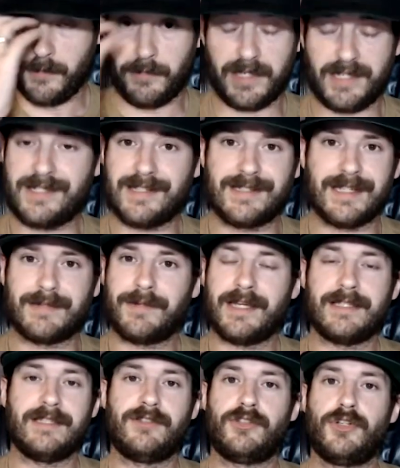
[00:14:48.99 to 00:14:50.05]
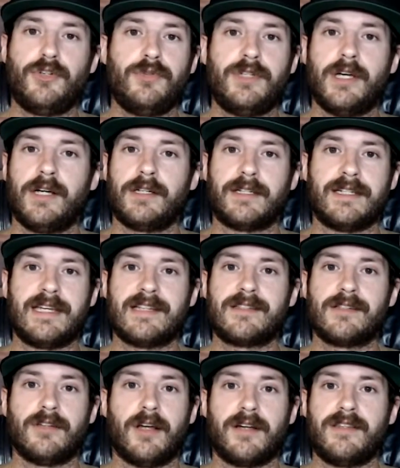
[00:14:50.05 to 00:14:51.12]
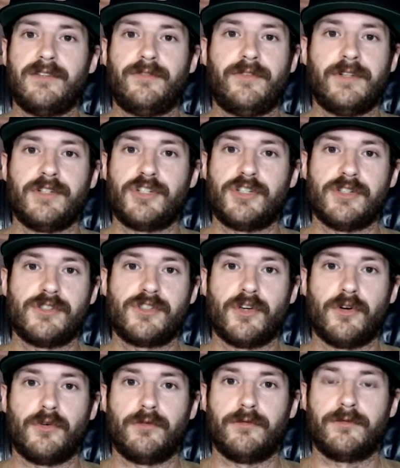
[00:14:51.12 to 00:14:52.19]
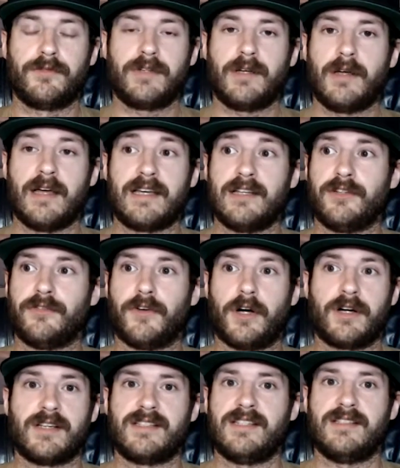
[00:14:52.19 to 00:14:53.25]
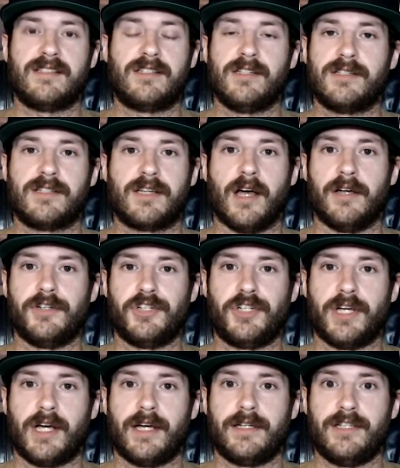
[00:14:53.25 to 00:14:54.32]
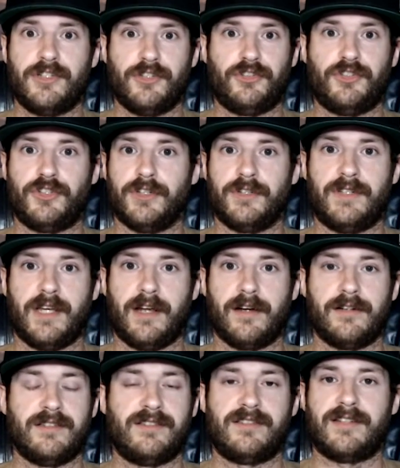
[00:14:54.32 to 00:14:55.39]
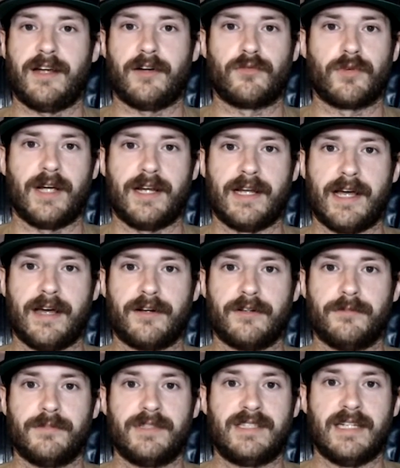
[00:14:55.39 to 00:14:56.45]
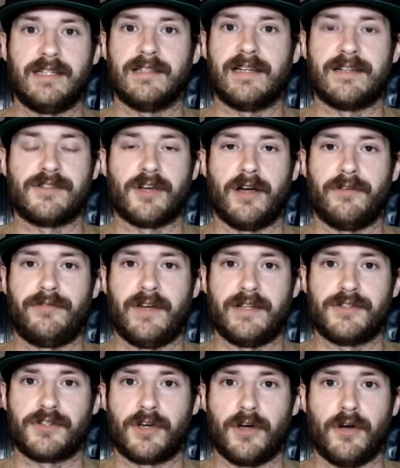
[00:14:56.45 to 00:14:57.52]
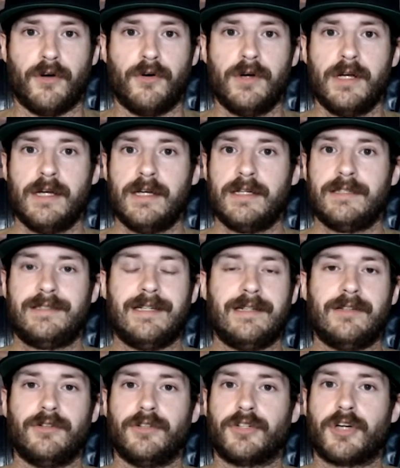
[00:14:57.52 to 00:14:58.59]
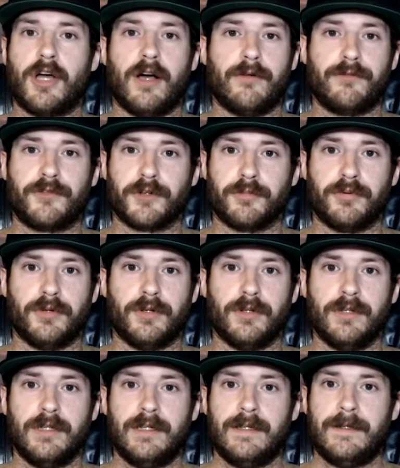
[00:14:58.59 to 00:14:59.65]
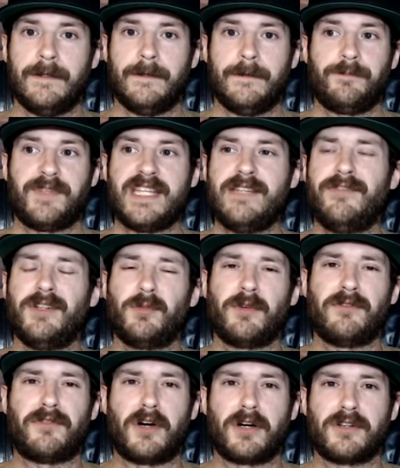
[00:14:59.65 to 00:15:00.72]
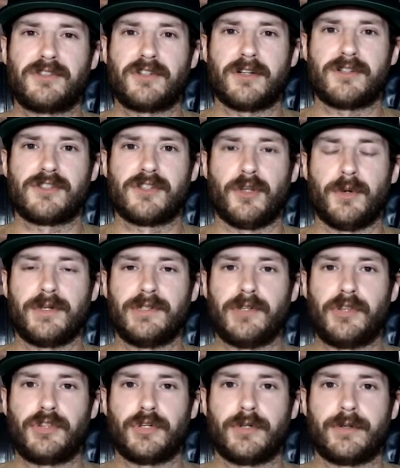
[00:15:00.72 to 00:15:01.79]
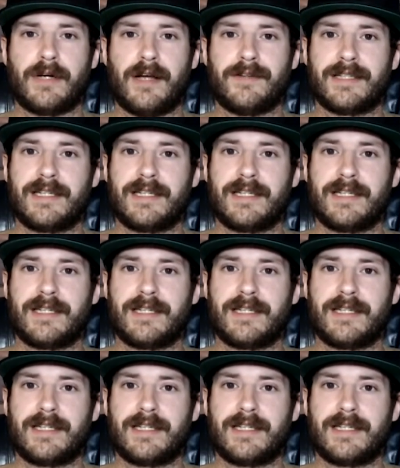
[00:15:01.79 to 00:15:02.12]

but it's just like, man, he's too young and he gets a lot of these finishes. So against Vargas, he's just gun shy. He just stood there, stared right at him, didn't let his offense go, didn't look comfortable. even when Vargas starts slowing in the third round, the